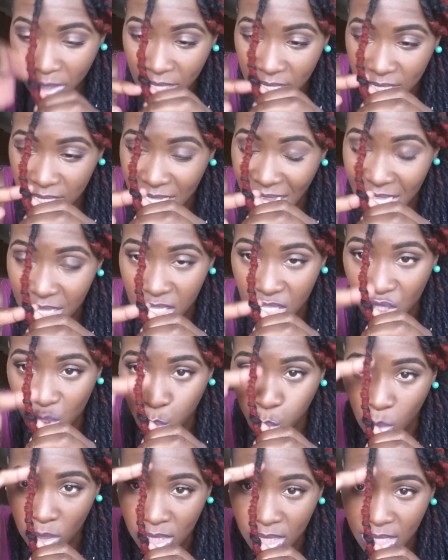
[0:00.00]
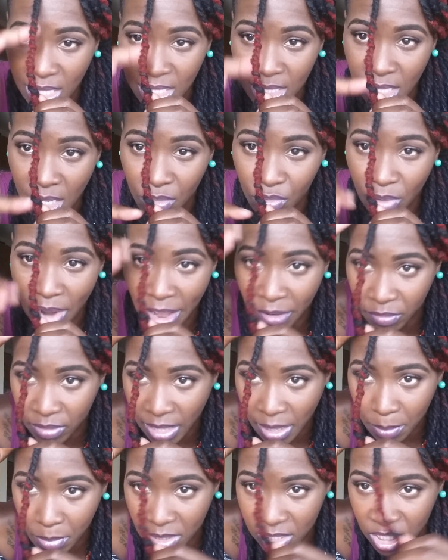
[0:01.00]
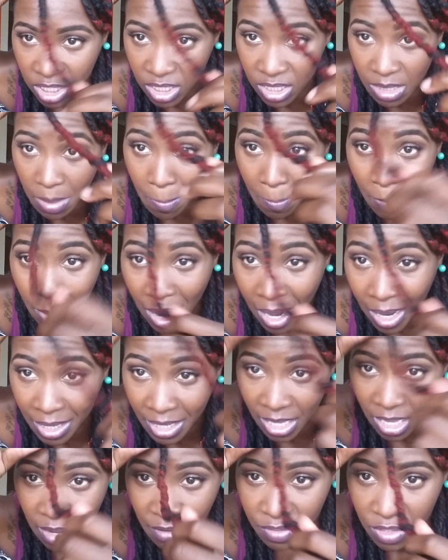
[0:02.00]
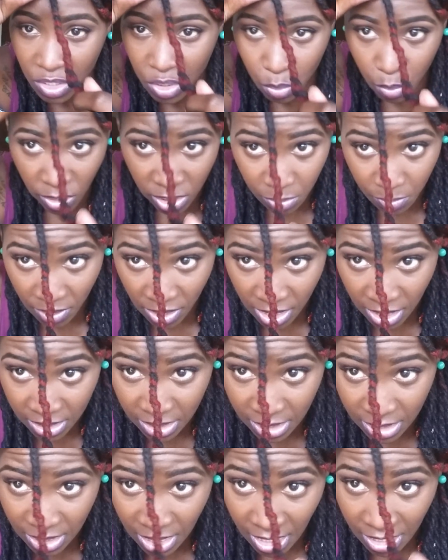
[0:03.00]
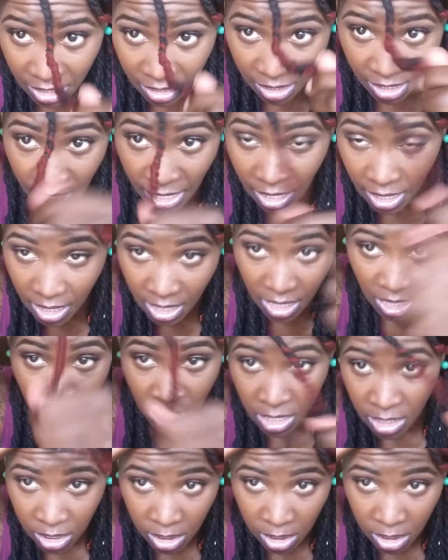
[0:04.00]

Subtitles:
but it's not the twist that's unraveling, but just the body of the twist, because it's kind of like